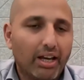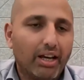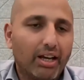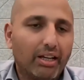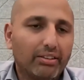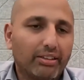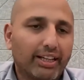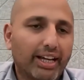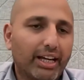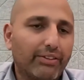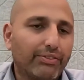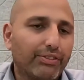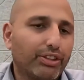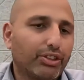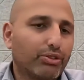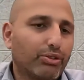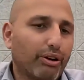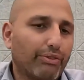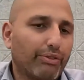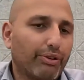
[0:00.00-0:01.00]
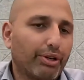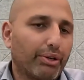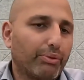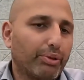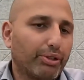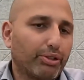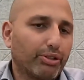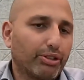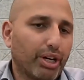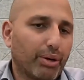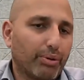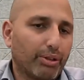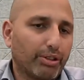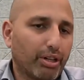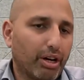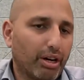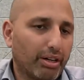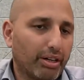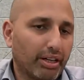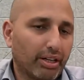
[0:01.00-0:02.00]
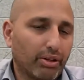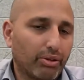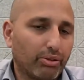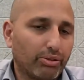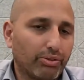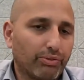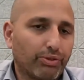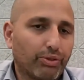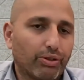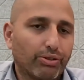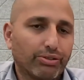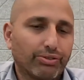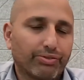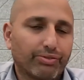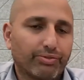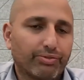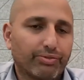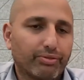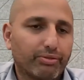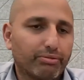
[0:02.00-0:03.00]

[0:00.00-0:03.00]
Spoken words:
The kind of discovery and research that we're talking goes, of course,